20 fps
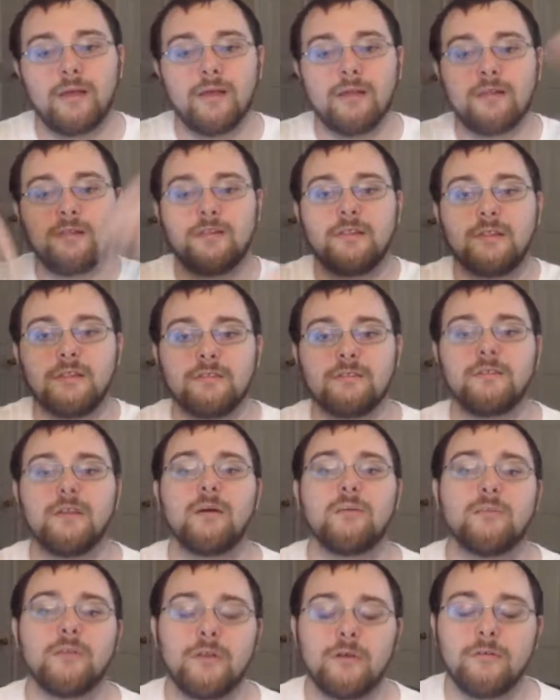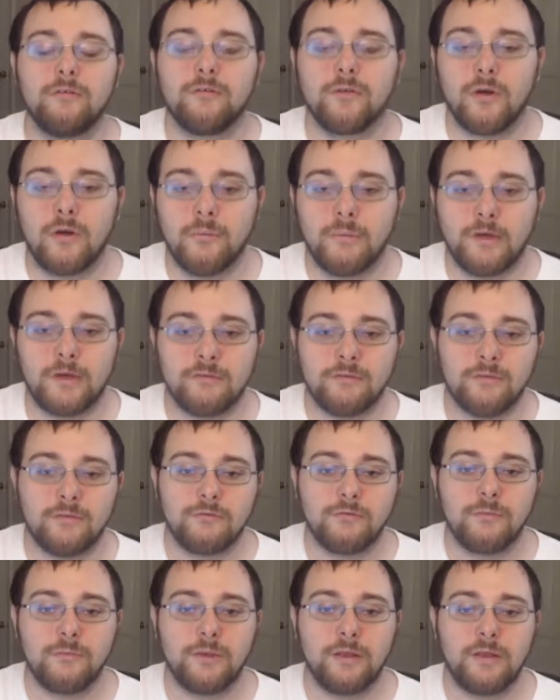links down below for all my
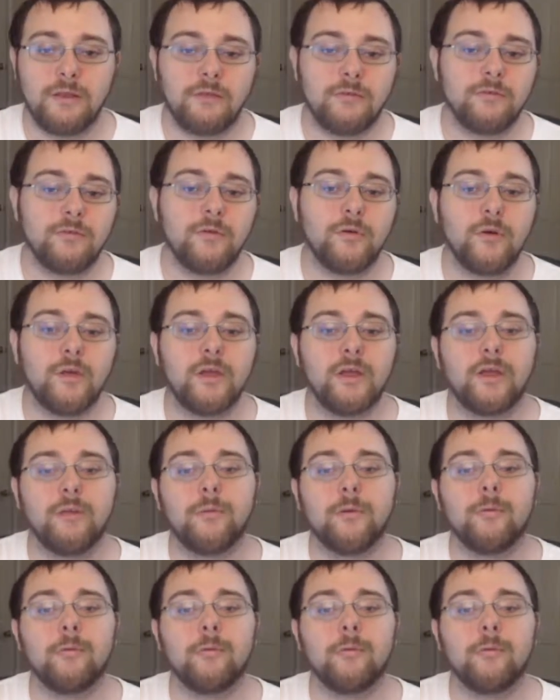social media so you can keep up